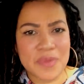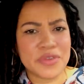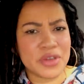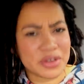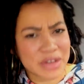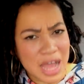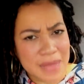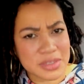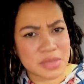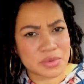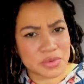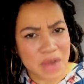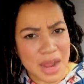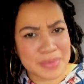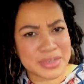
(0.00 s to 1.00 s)
If you're not
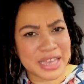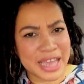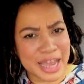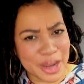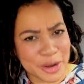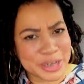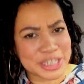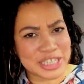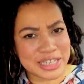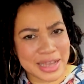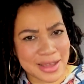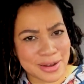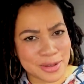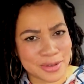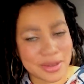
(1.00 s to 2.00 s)
subscribed to Harry's
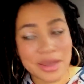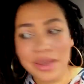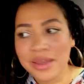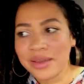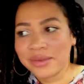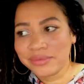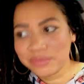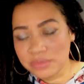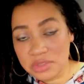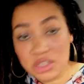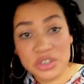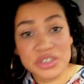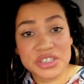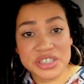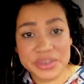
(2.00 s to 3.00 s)
channel,
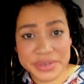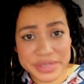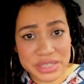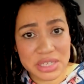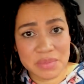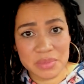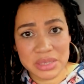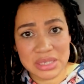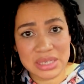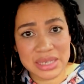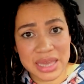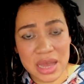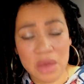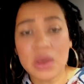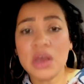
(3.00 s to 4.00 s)
you're seriously
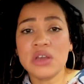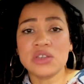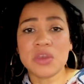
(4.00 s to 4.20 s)
missing out.